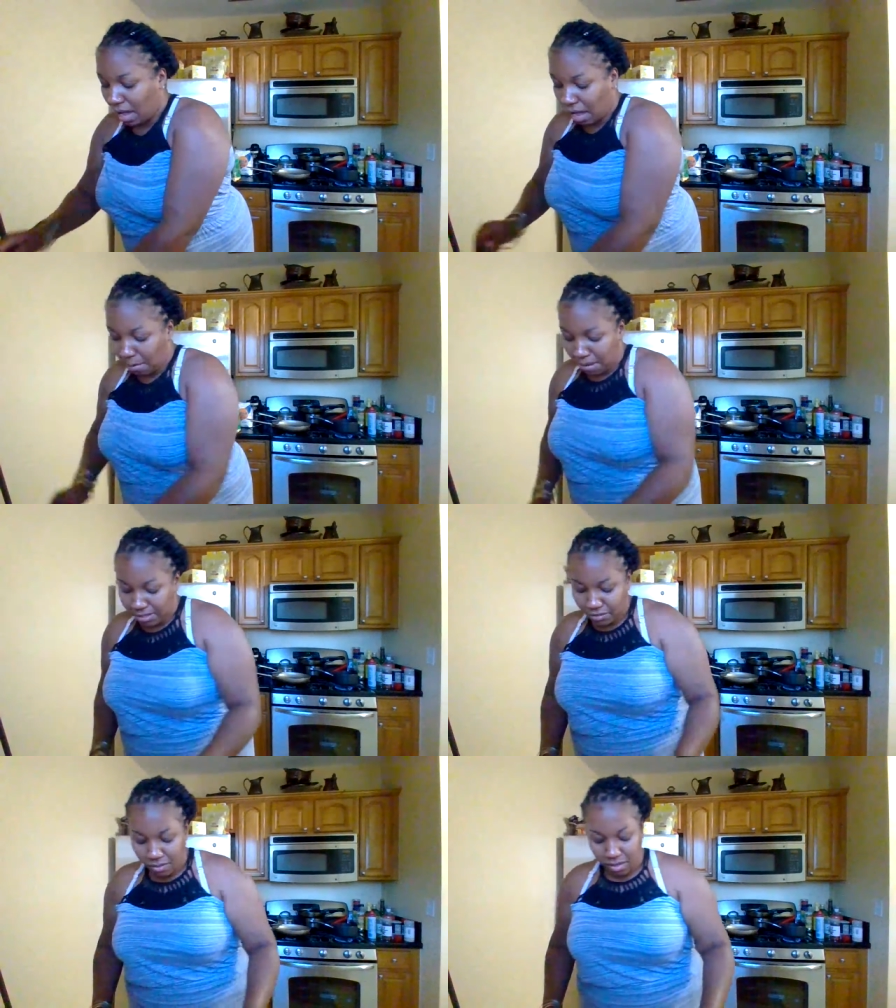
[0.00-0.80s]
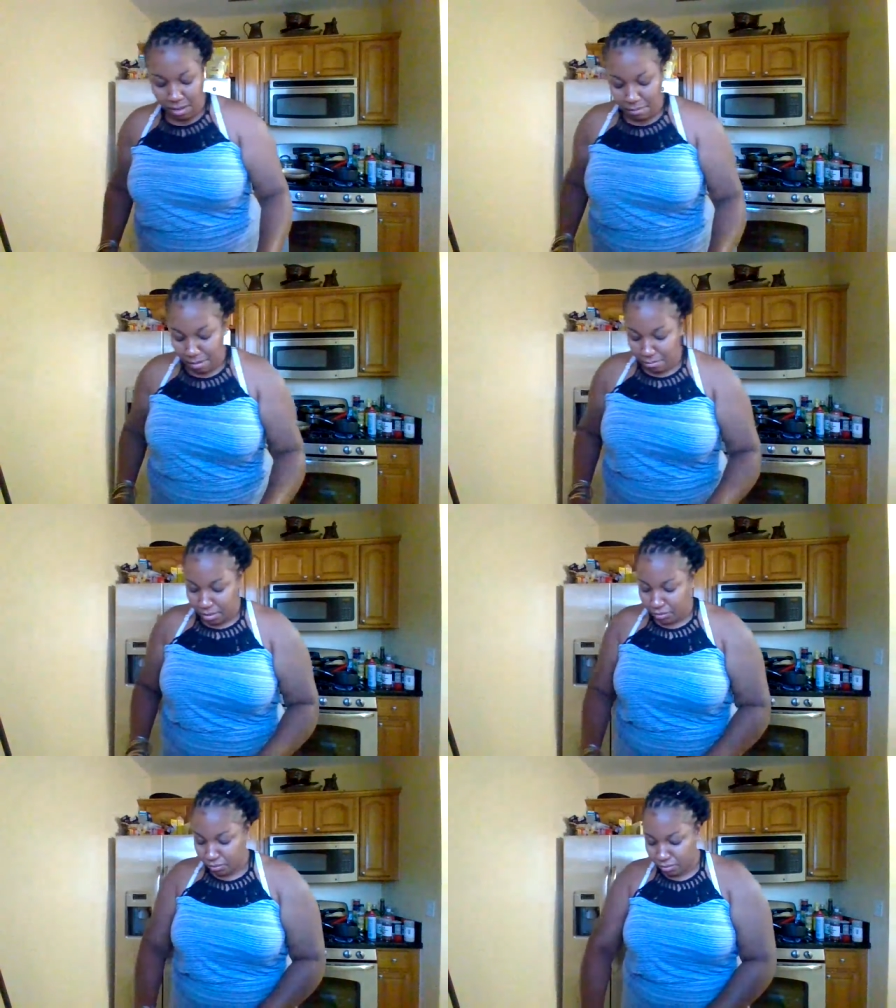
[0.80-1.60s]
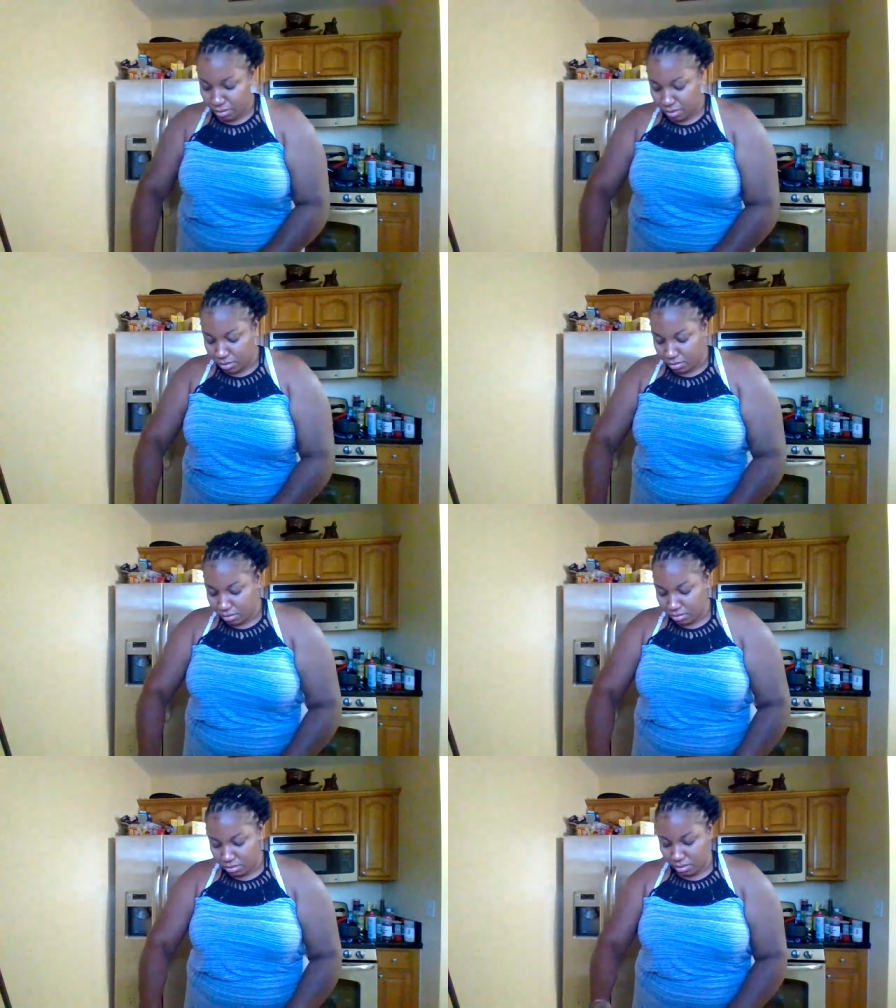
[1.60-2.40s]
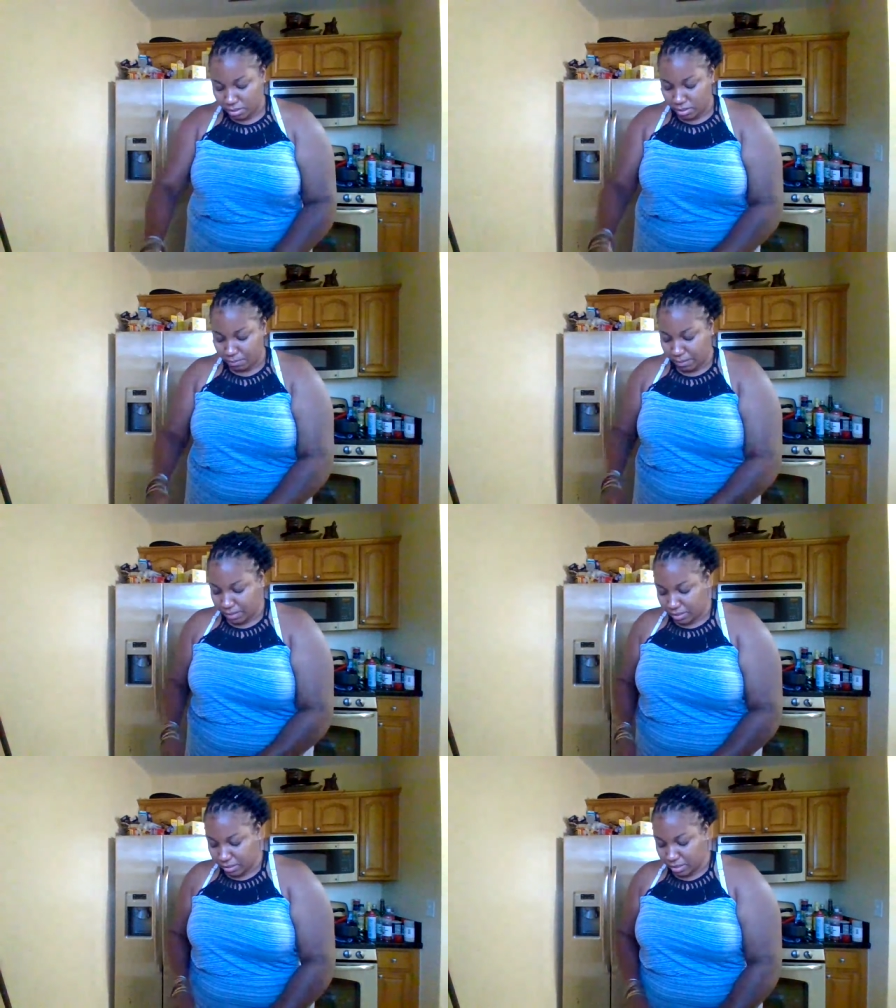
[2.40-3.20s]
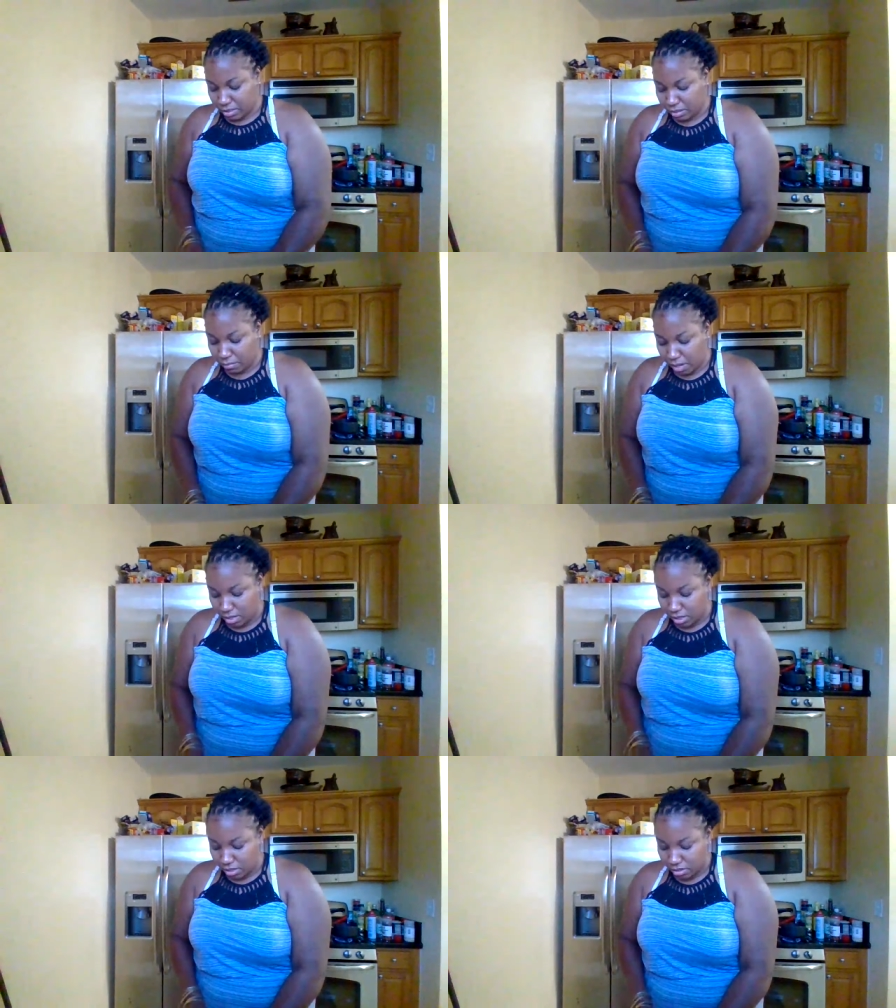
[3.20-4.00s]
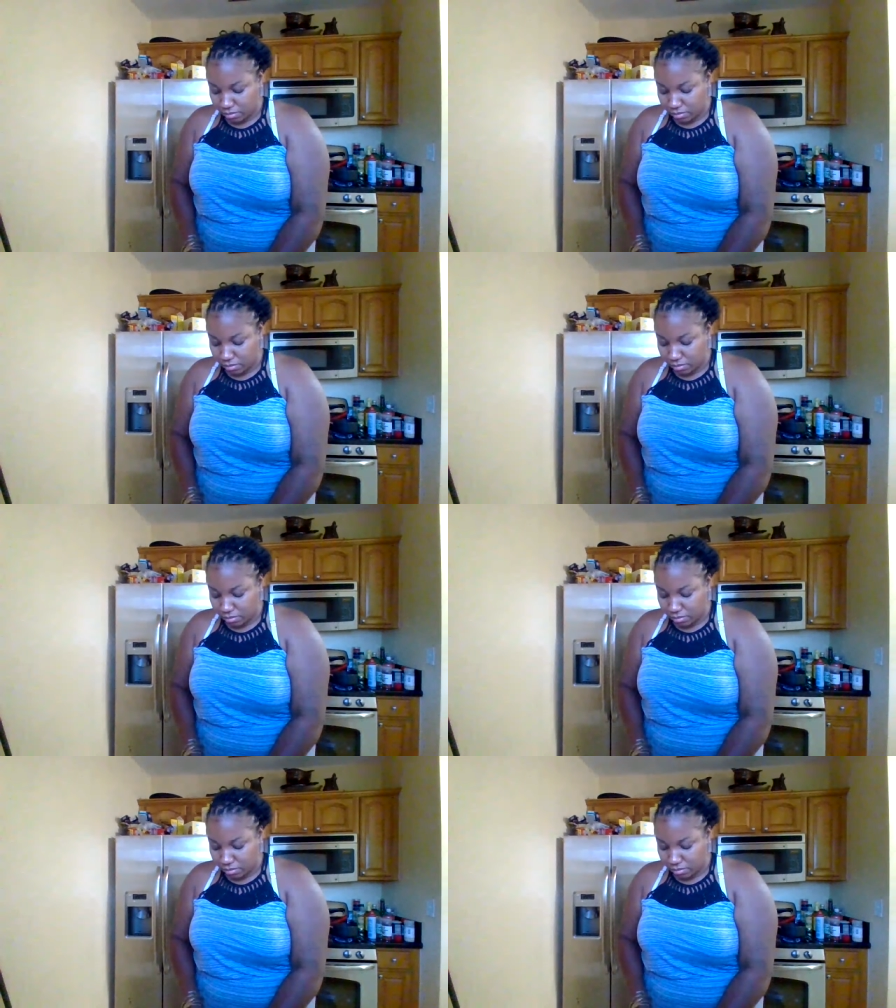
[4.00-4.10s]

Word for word: I'm also gonna cut my mushrooms a little into pieces a little smaller.